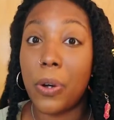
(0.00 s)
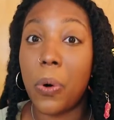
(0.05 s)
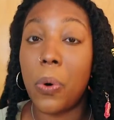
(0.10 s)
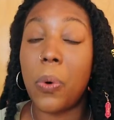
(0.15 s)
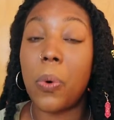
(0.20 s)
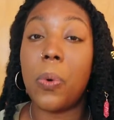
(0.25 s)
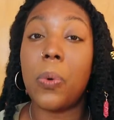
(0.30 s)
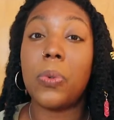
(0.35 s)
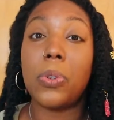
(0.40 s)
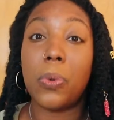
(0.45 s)

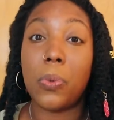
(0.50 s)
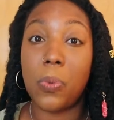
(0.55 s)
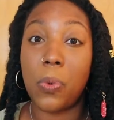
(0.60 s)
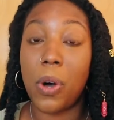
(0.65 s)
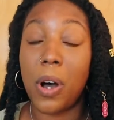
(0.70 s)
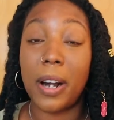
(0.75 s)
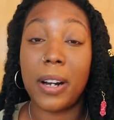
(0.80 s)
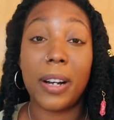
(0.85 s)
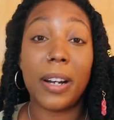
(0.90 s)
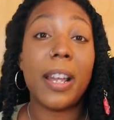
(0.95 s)
cold
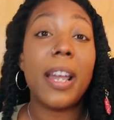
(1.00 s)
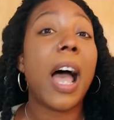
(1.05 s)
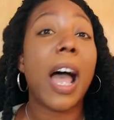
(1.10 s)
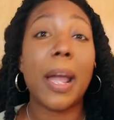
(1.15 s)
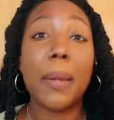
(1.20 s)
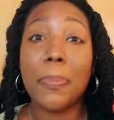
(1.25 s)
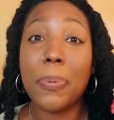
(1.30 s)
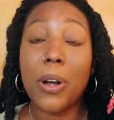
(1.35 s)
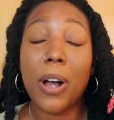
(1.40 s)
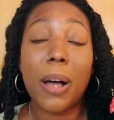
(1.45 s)
water.
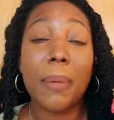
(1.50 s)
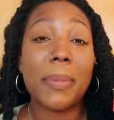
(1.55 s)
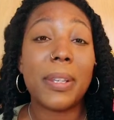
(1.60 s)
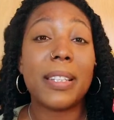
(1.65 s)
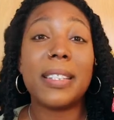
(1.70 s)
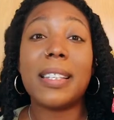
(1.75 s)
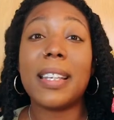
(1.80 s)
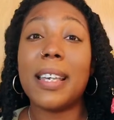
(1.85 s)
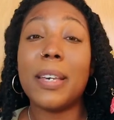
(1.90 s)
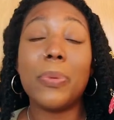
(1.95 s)
I
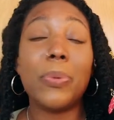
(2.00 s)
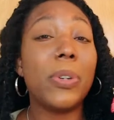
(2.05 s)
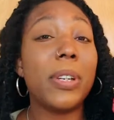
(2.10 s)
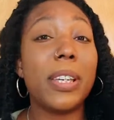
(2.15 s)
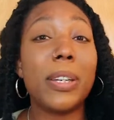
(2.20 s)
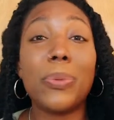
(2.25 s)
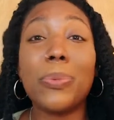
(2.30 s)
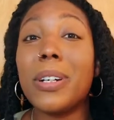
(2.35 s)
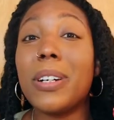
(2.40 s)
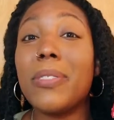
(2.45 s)
promise, it will
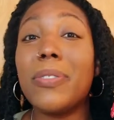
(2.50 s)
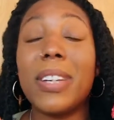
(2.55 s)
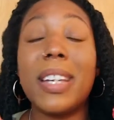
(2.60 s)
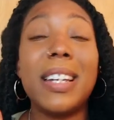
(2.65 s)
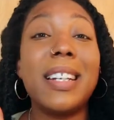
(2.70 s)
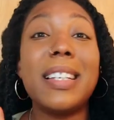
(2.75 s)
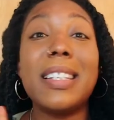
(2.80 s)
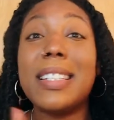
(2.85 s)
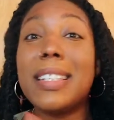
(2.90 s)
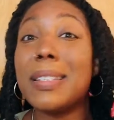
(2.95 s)
get rid of
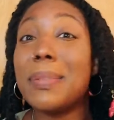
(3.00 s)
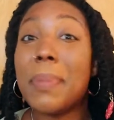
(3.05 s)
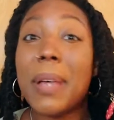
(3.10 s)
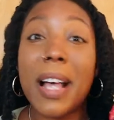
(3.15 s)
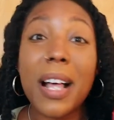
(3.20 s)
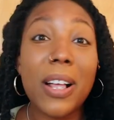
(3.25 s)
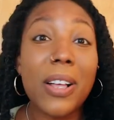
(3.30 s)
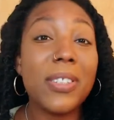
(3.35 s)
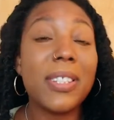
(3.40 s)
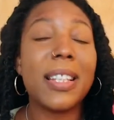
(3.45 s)
any
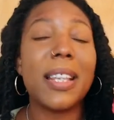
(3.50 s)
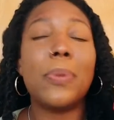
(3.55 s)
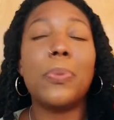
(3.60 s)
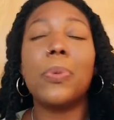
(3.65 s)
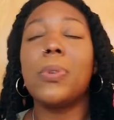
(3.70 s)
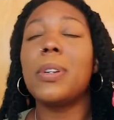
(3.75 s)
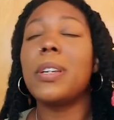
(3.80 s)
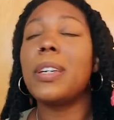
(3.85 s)
smells, it will